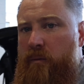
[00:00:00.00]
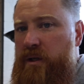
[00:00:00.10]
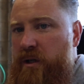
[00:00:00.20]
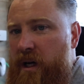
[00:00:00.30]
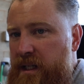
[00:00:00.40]

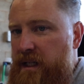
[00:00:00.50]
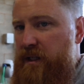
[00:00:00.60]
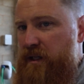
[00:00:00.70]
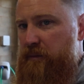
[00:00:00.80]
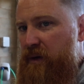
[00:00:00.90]
which I
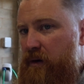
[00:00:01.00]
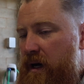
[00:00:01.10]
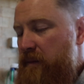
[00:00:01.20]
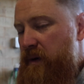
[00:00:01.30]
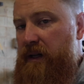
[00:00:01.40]
didn't
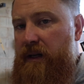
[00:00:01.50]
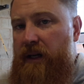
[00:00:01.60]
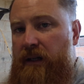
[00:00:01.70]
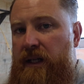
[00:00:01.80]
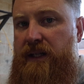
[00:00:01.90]
supply, but
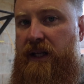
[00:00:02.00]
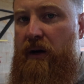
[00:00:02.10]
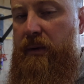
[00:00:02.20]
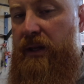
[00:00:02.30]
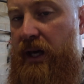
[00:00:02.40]
at least
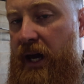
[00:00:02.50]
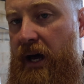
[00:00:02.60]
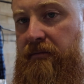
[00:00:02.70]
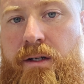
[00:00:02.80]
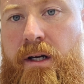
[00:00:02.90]
they'll be
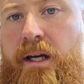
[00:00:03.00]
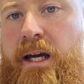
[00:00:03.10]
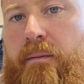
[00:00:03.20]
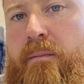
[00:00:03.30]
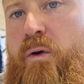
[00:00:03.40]
there. So
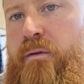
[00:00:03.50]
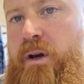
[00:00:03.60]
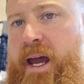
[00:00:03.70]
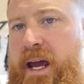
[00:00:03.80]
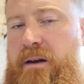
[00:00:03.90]
yeah, moving
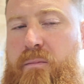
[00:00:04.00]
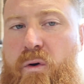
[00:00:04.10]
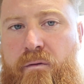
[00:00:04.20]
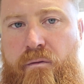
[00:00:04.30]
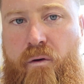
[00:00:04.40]

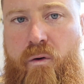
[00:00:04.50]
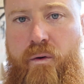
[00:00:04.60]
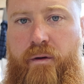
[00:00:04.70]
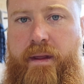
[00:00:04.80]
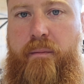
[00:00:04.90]

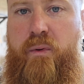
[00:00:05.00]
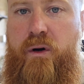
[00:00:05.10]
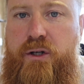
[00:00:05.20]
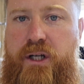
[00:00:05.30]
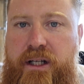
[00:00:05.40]
forward on that
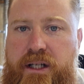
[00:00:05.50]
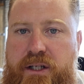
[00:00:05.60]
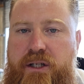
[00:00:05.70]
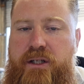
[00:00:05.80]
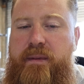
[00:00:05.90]
project.
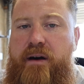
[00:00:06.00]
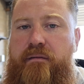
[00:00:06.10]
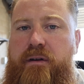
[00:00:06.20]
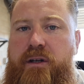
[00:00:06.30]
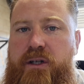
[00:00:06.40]
That's just about
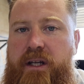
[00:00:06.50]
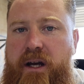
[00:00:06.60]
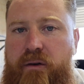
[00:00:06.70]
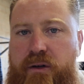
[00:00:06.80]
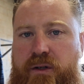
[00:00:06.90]
finished
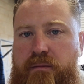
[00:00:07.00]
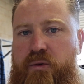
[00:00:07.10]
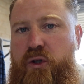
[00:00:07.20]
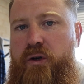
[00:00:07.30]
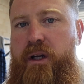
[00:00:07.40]
now. We'll do some
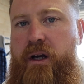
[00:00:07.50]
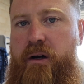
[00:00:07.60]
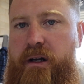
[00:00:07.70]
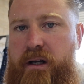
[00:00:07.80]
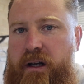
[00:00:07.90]
tuning
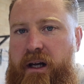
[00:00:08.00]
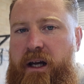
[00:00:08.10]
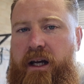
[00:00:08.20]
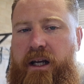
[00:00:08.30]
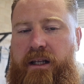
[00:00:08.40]
on it,
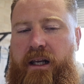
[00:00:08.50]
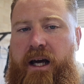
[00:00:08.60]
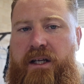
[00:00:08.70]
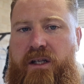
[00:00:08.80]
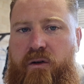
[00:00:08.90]
get the
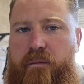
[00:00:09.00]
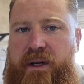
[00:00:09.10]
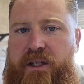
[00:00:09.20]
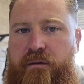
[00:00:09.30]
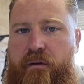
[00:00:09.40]
last little
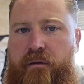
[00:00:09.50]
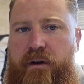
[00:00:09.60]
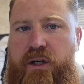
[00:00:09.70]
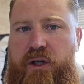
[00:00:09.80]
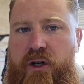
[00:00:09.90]
bits of it
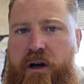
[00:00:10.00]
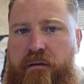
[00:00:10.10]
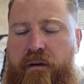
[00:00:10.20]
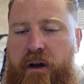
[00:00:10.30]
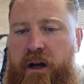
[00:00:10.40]
finished
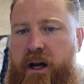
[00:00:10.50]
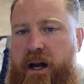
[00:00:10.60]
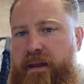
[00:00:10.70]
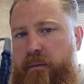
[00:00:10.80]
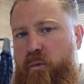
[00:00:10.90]
off,
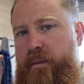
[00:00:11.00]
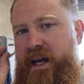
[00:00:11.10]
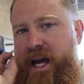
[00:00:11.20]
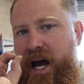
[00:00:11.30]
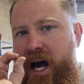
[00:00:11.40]
and then we'll
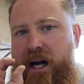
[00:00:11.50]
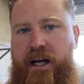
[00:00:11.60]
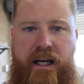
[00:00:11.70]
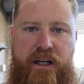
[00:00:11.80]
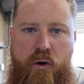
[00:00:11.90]
be
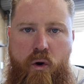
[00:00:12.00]
hunky.